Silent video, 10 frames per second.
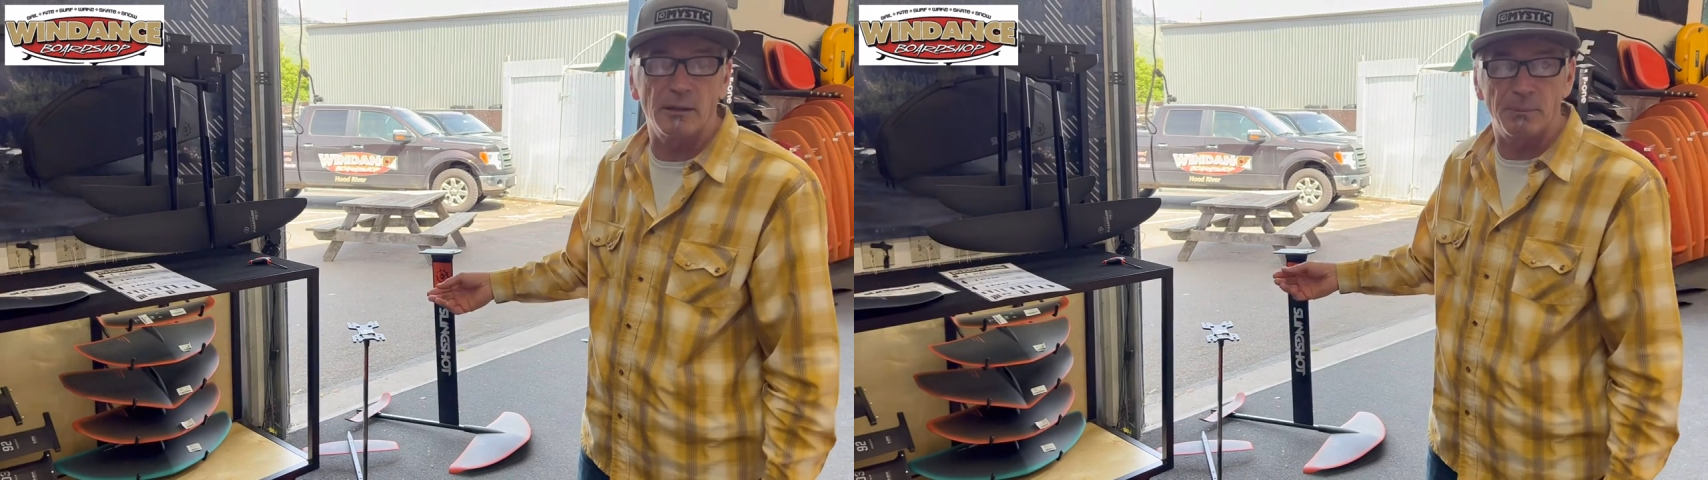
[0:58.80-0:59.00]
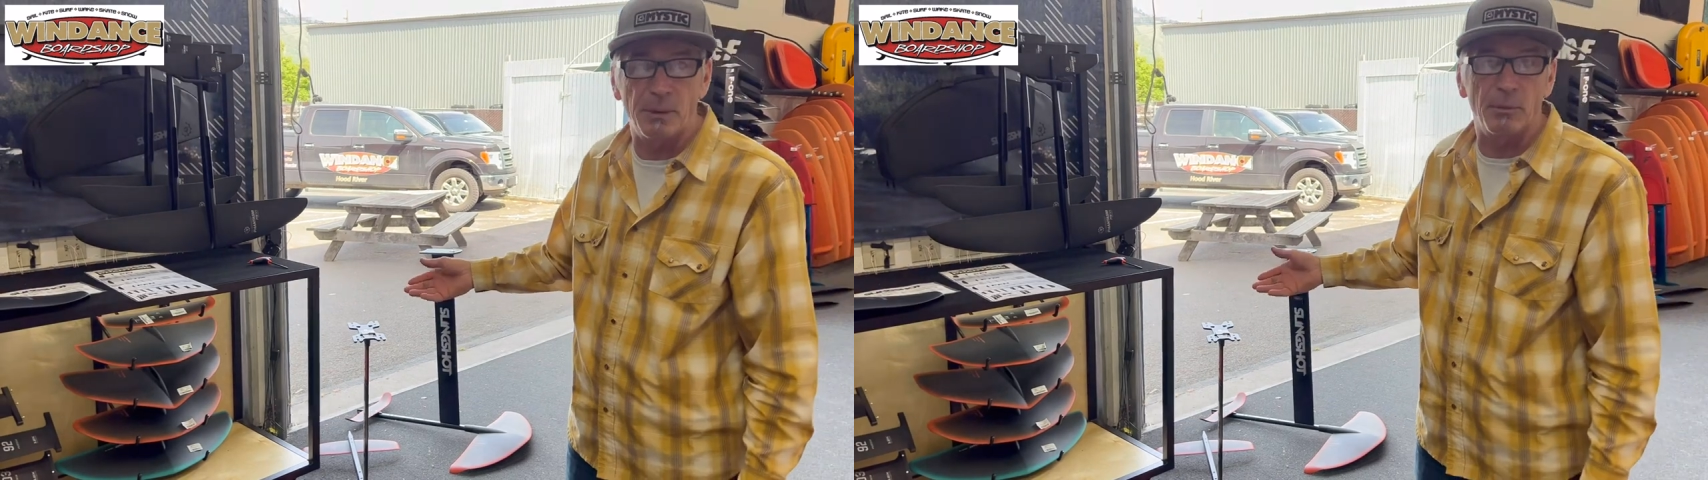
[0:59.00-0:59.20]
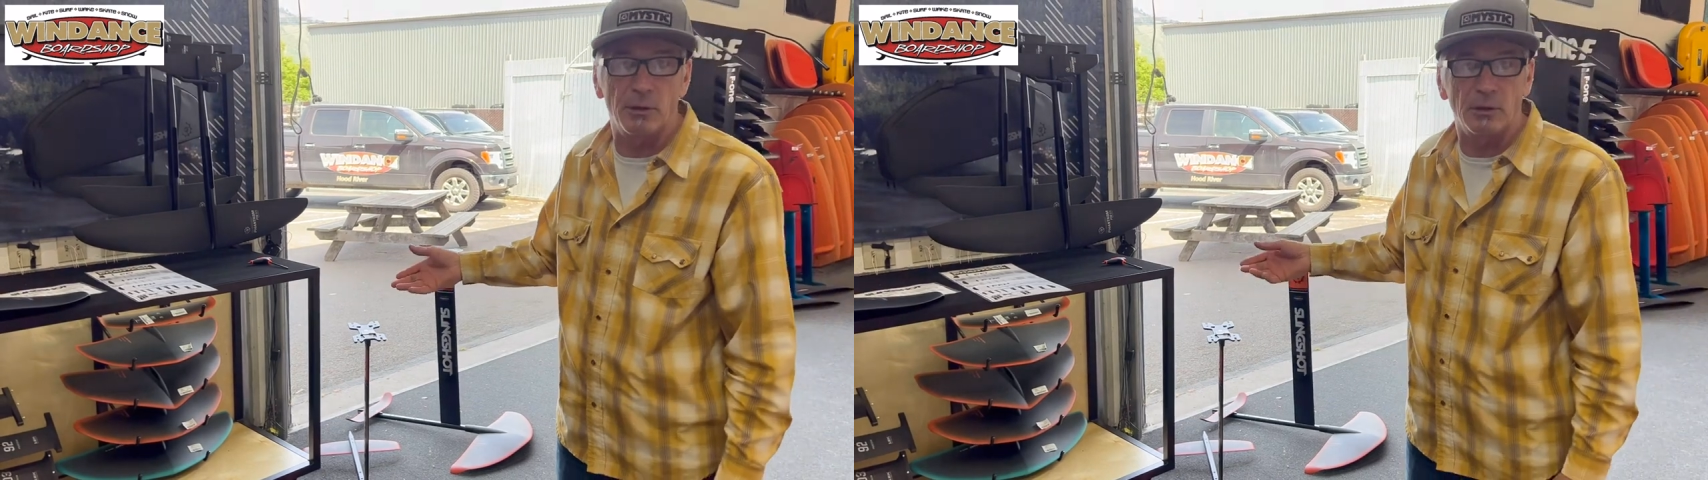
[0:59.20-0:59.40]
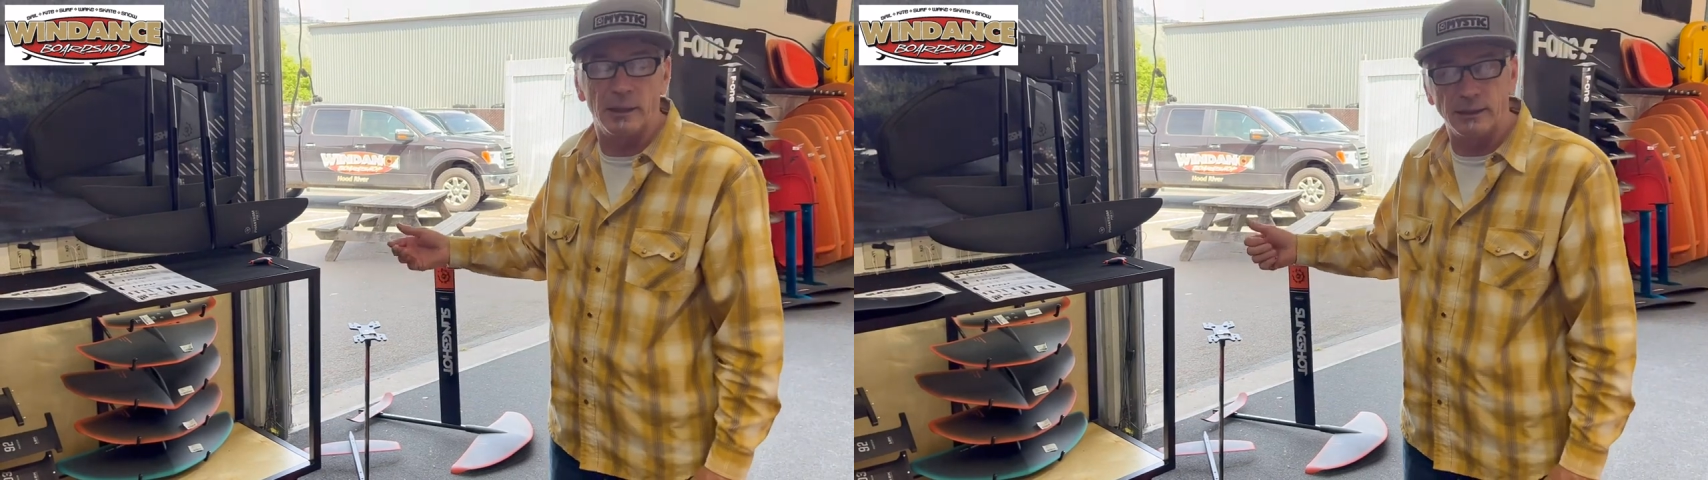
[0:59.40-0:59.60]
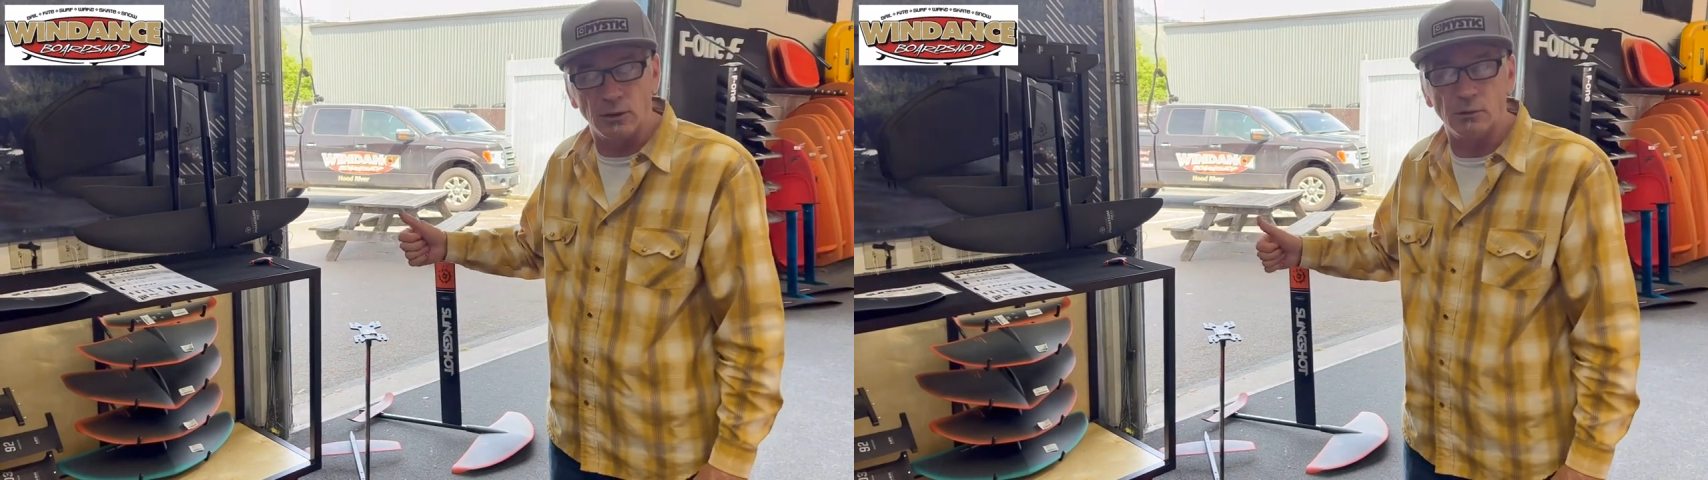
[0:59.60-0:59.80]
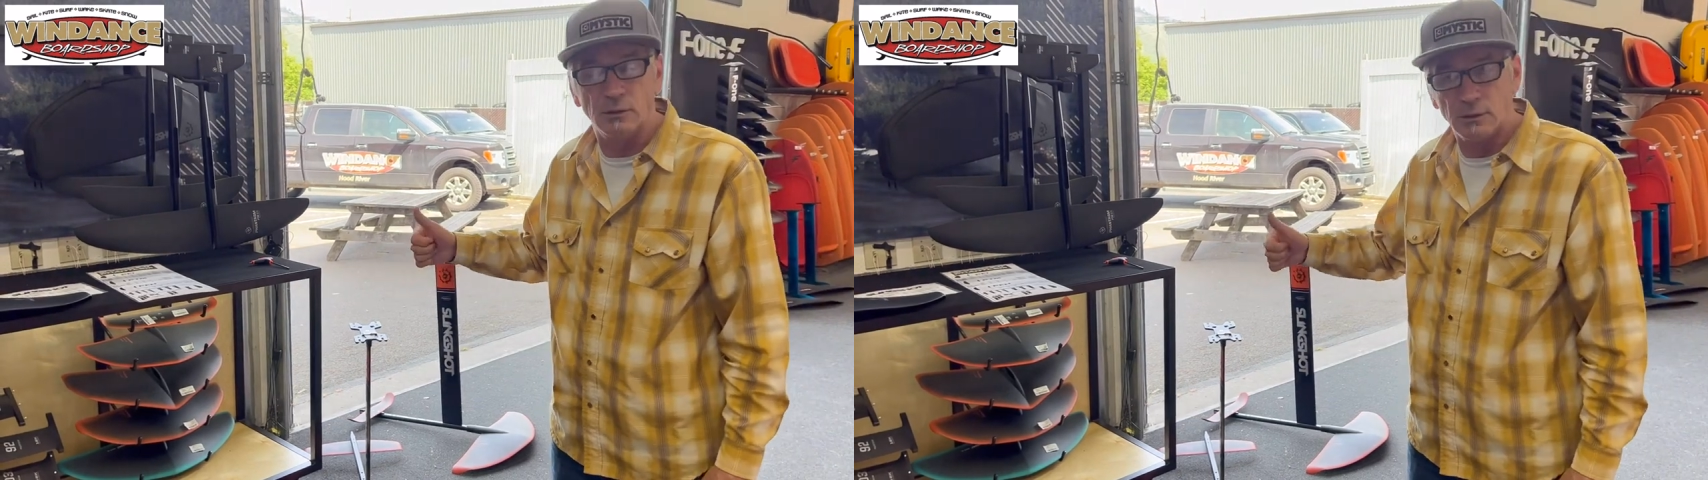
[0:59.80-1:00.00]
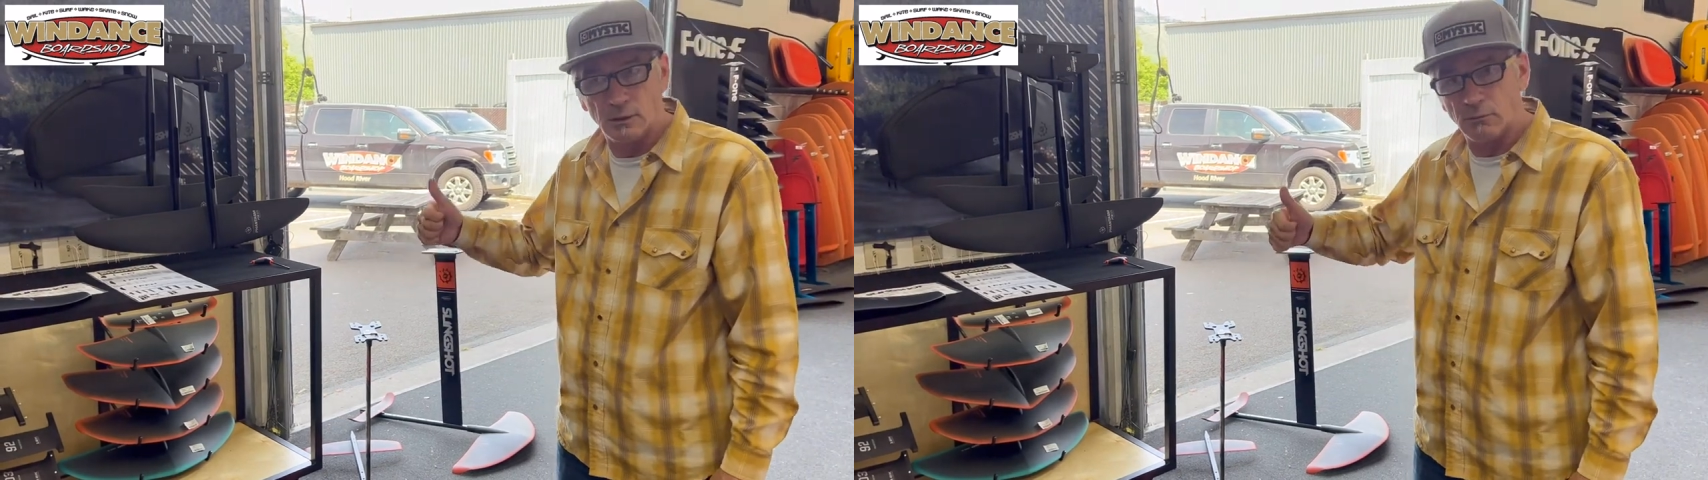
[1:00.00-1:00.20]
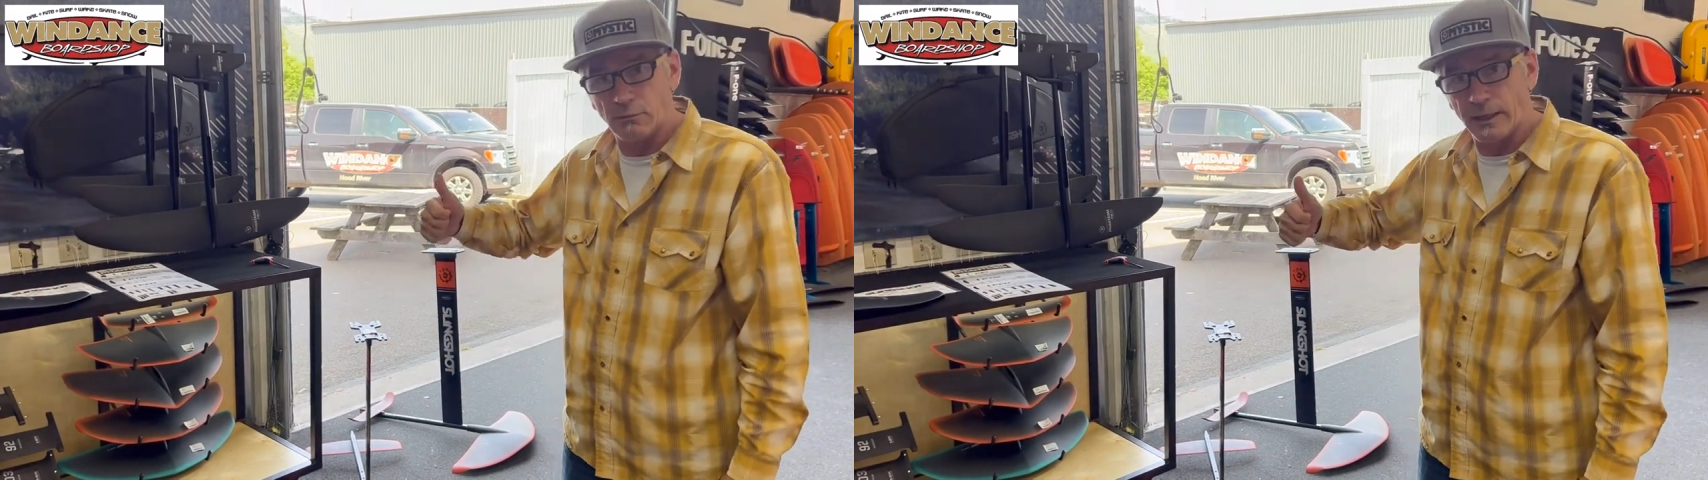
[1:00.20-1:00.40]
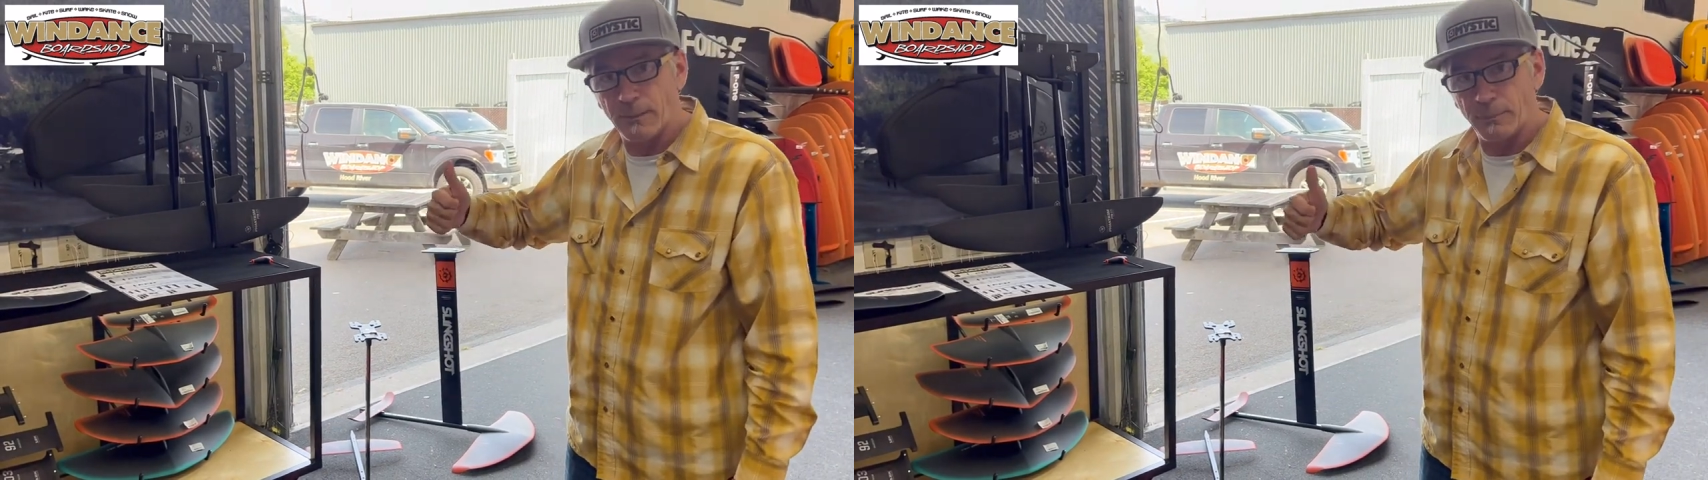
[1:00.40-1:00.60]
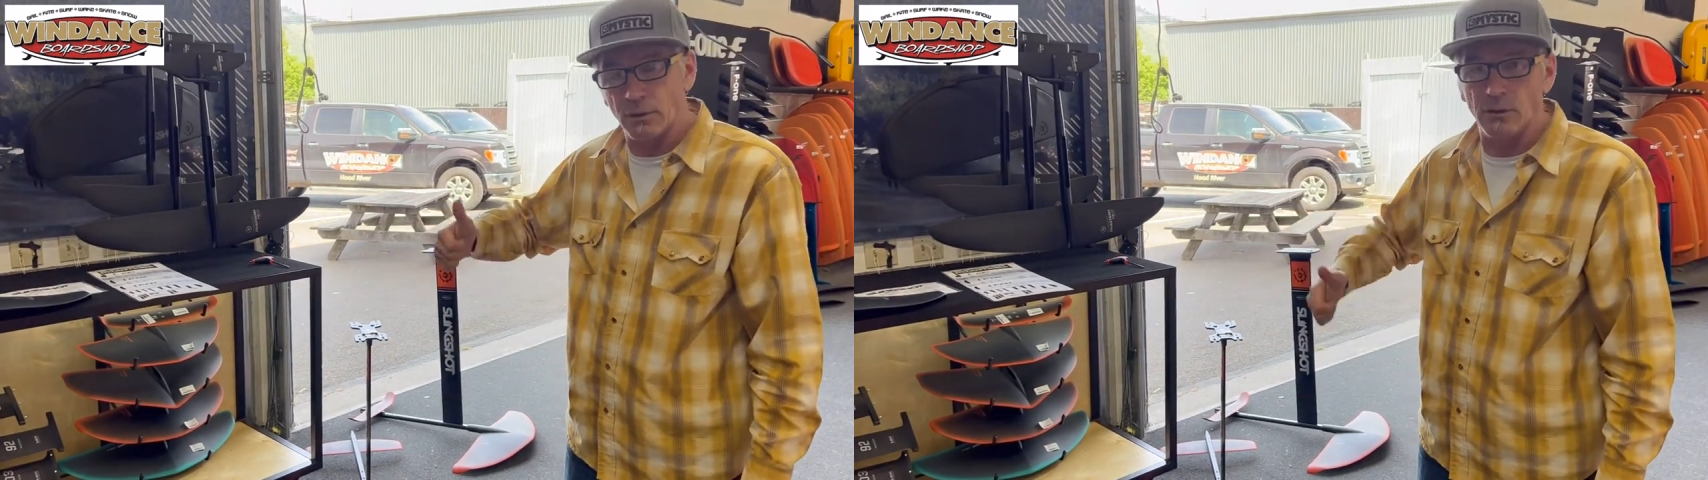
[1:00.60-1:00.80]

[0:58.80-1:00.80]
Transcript: people that are like, you know, right up there